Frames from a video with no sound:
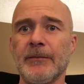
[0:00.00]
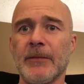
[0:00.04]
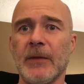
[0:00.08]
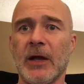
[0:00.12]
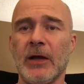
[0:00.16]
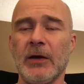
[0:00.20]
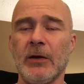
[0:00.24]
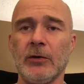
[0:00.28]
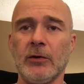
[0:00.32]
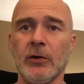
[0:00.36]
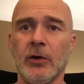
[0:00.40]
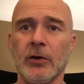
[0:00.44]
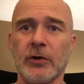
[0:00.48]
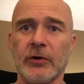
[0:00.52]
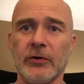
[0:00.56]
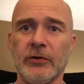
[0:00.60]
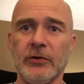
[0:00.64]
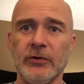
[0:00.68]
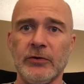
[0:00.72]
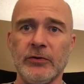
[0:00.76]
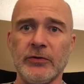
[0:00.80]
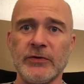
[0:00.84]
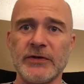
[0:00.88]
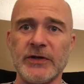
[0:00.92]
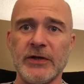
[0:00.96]
I no longer
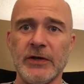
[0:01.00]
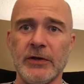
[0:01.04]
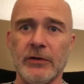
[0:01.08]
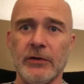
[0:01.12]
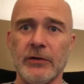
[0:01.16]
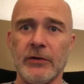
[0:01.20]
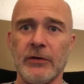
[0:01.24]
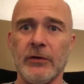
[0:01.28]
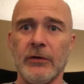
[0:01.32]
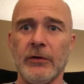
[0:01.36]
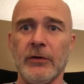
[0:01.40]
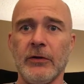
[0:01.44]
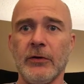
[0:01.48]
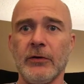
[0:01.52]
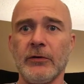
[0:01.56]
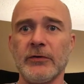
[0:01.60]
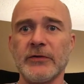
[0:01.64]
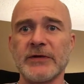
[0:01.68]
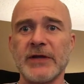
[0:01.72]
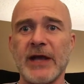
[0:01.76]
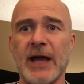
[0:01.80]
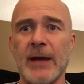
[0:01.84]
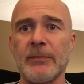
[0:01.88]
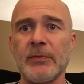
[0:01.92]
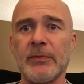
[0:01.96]
use either of
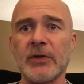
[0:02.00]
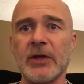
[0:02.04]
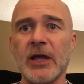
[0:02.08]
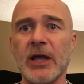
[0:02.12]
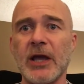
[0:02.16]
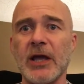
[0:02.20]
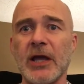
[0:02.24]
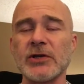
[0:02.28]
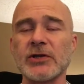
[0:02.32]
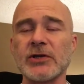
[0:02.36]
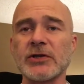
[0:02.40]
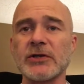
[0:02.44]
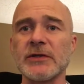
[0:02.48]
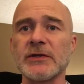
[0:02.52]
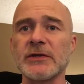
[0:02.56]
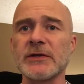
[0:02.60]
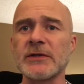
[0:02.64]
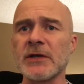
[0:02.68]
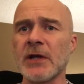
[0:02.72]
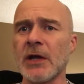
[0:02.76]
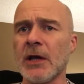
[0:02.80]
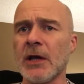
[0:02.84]
those applications.